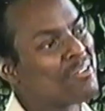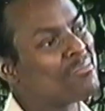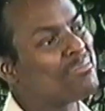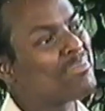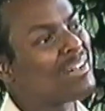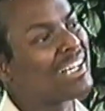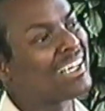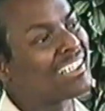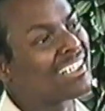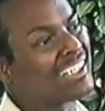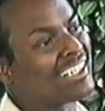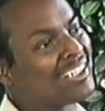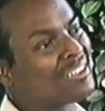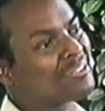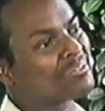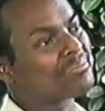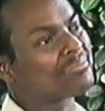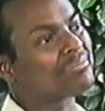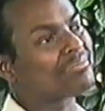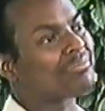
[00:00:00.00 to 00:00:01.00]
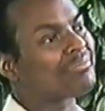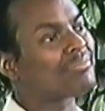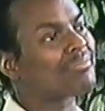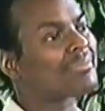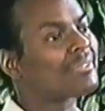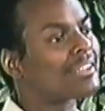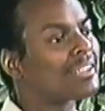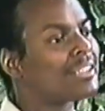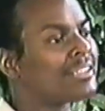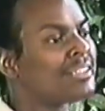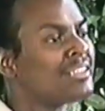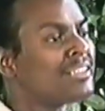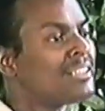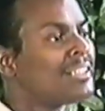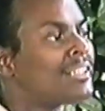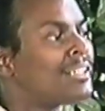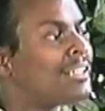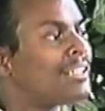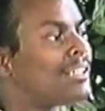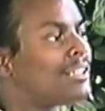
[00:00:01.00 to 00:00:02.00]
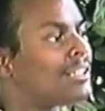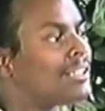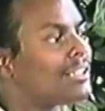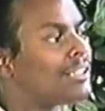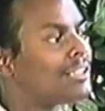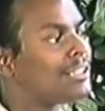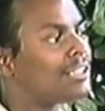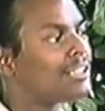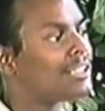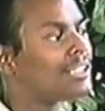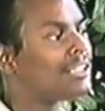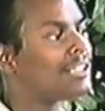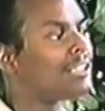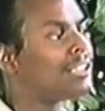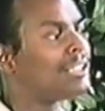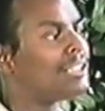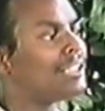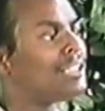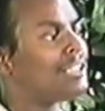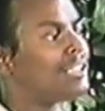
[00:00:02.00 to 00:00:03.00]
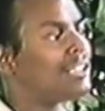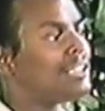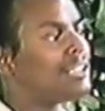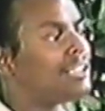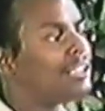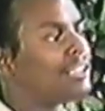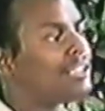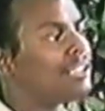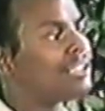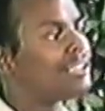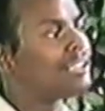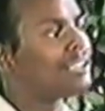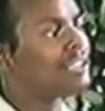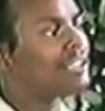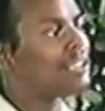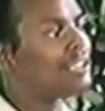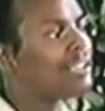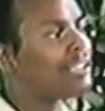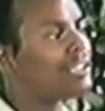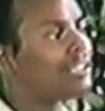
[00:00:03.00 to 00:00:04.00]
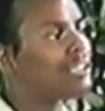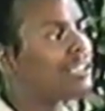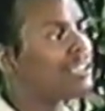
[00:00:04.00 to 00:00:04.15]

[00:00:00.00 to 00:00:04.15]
so you, you uh, I think that, that that definitely is uh, one of the, um,